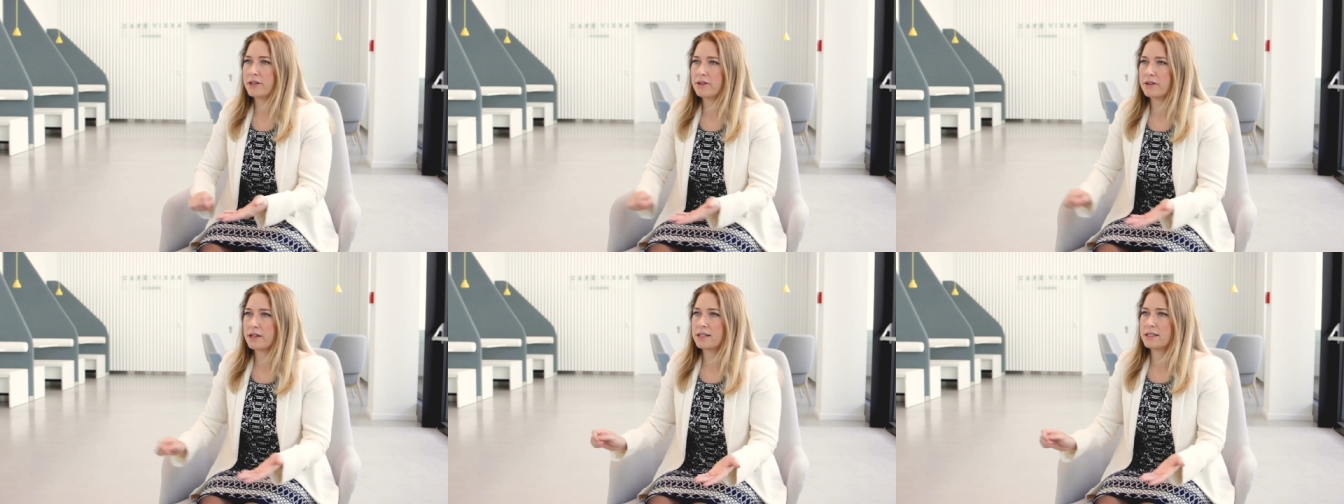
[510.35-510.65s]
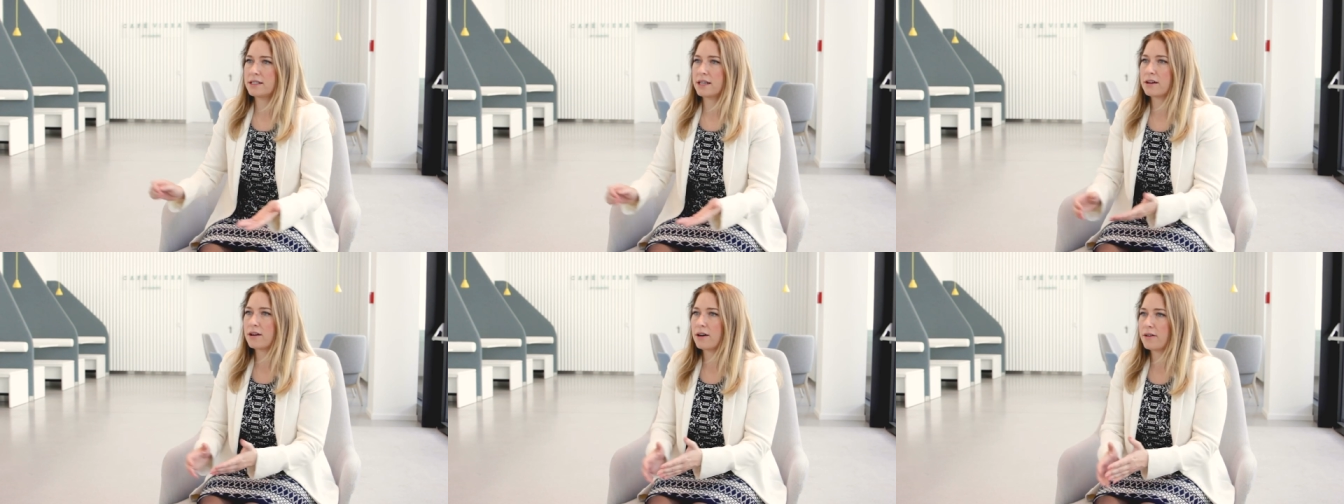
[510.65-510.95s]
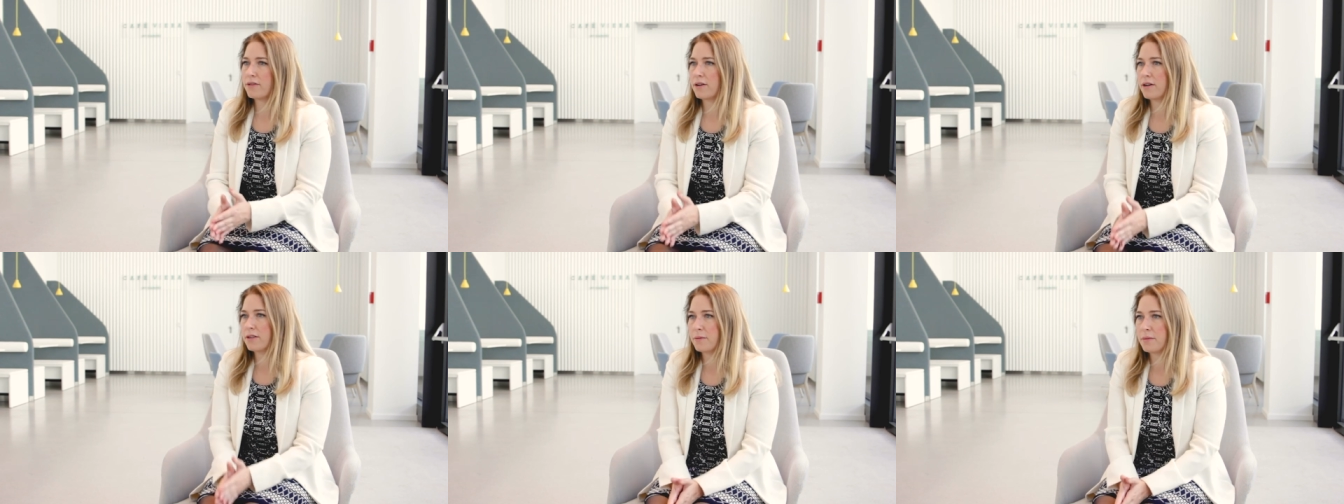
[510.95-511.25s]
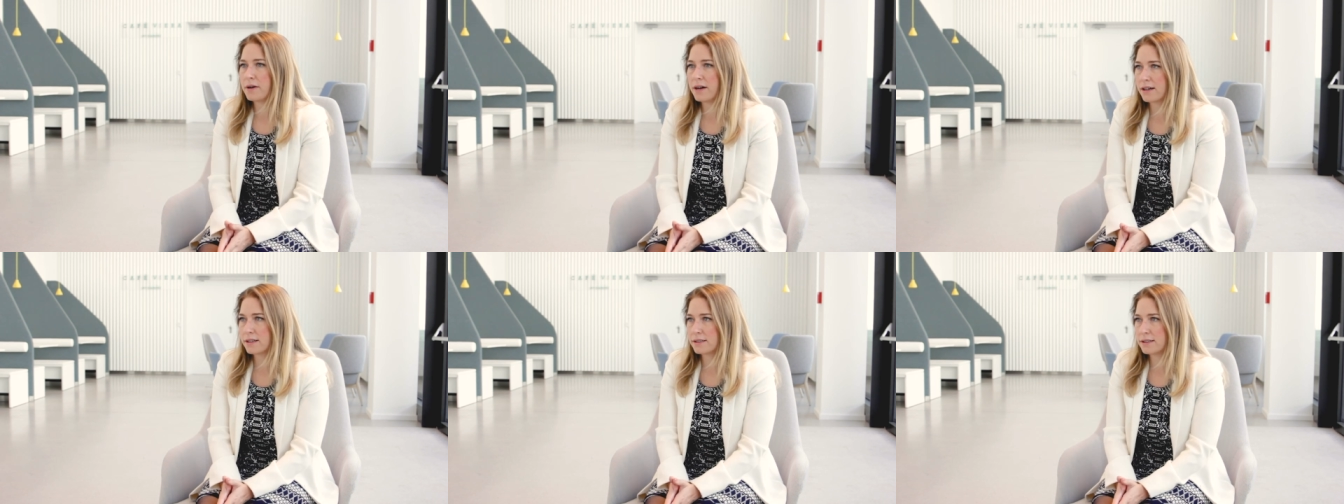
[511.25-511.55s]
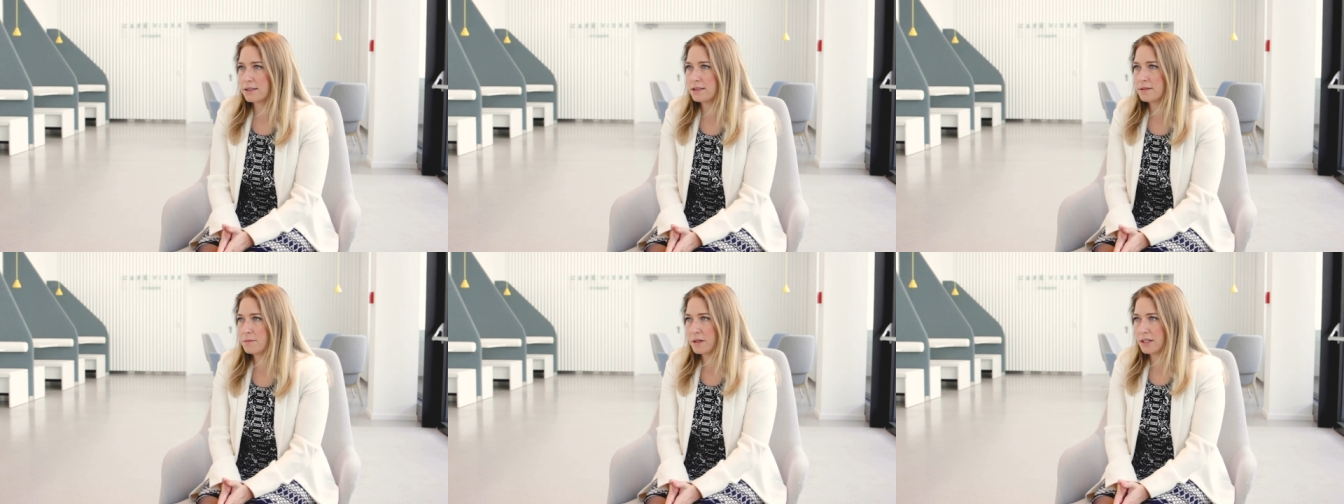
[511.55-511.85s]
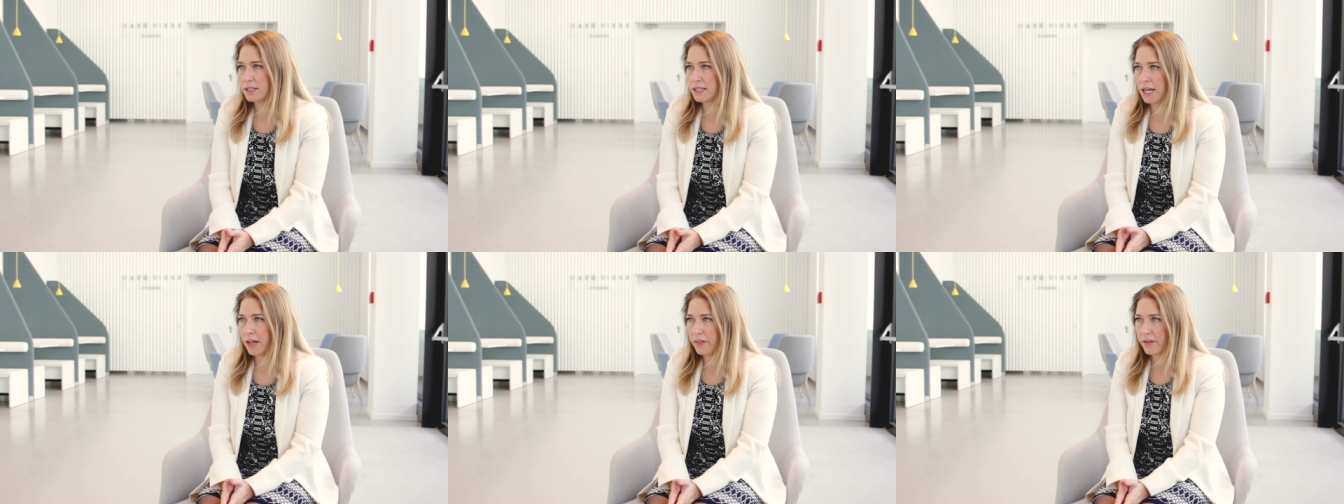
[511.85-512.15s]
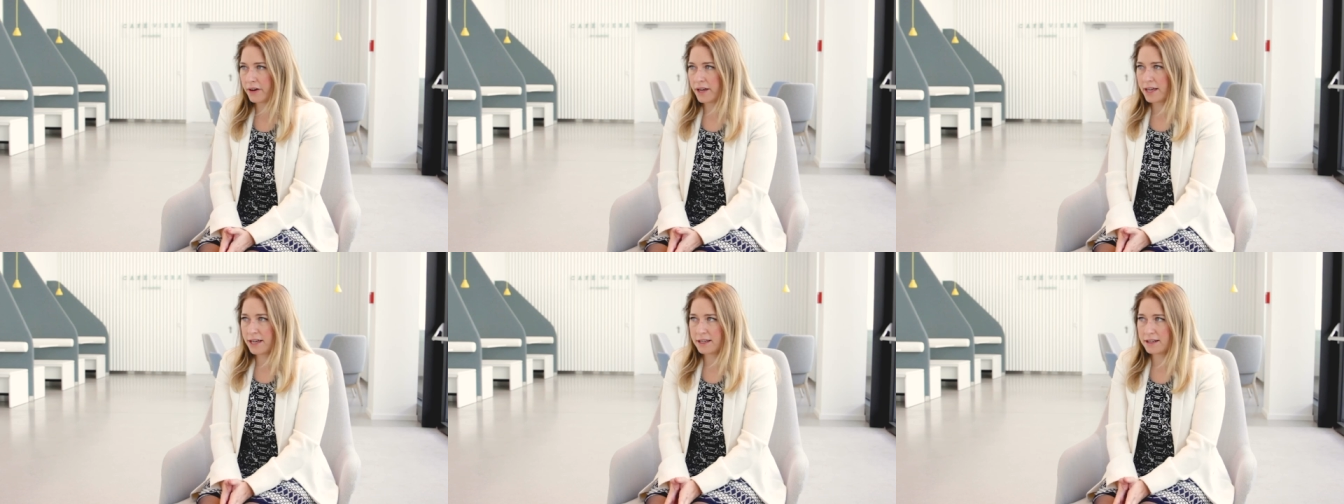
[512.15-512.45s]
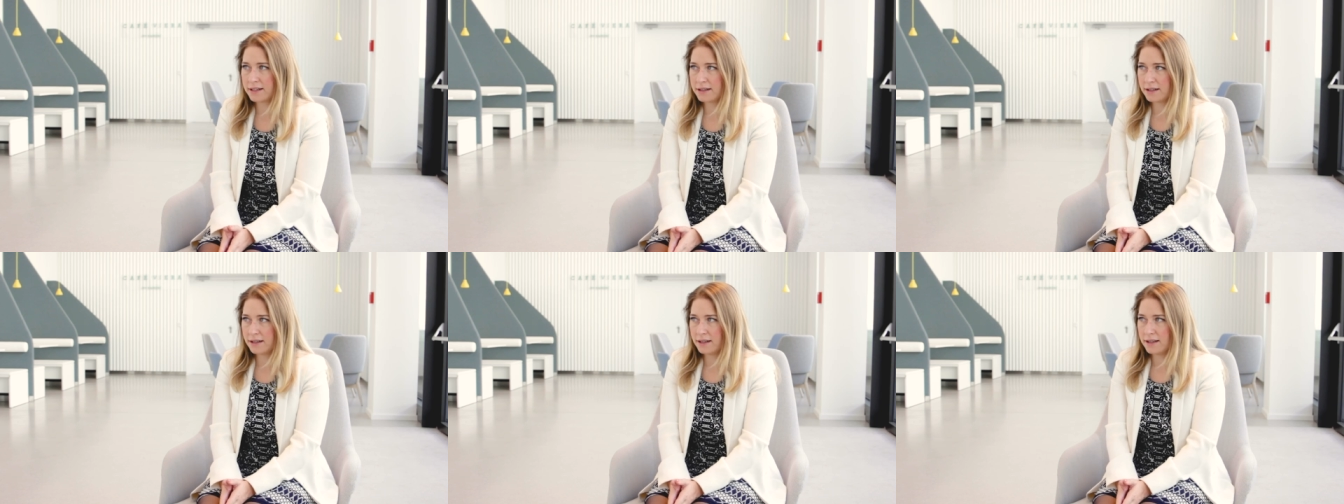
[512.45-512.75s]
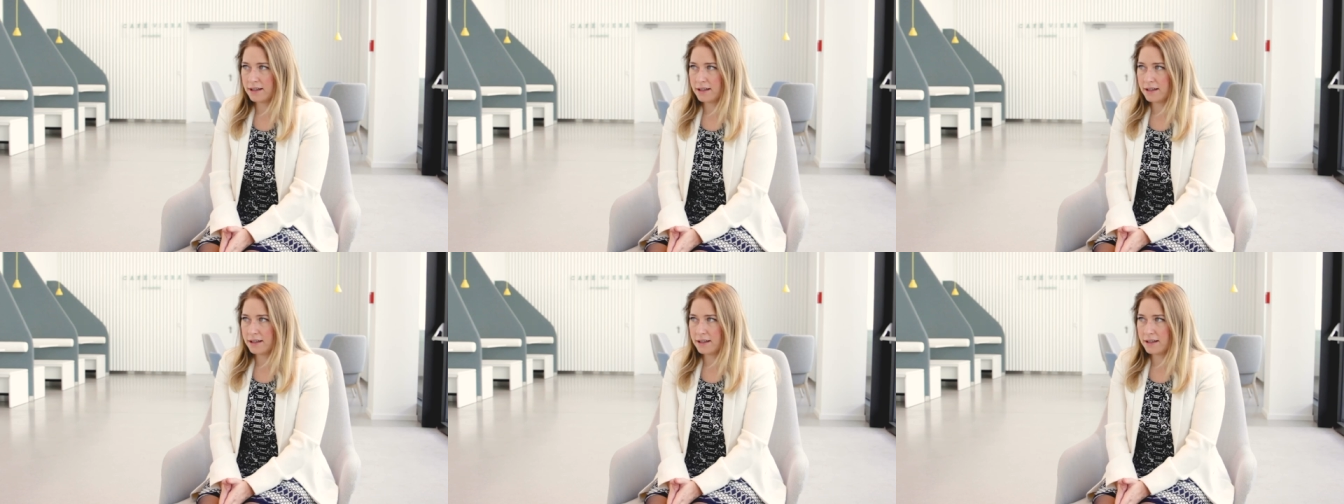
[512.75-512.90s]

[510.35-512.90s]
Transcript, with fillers: You can tick off all the boxes. But on the other hand,